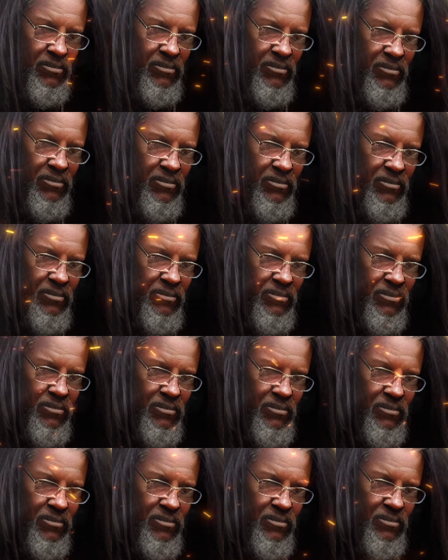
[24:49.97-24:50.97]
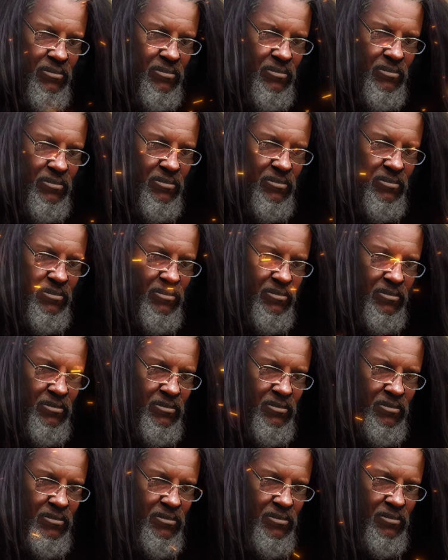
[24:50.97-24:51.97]
you trying to make me sad about
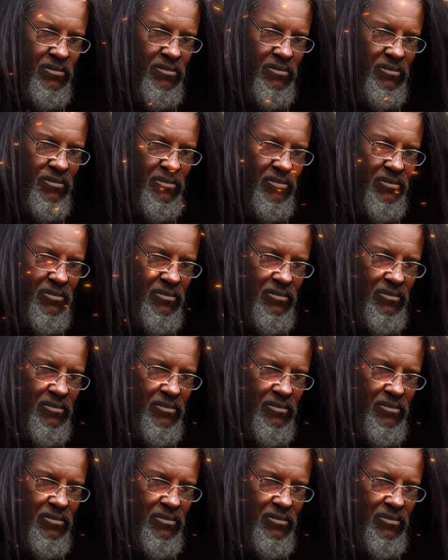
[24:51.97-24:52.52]
all this?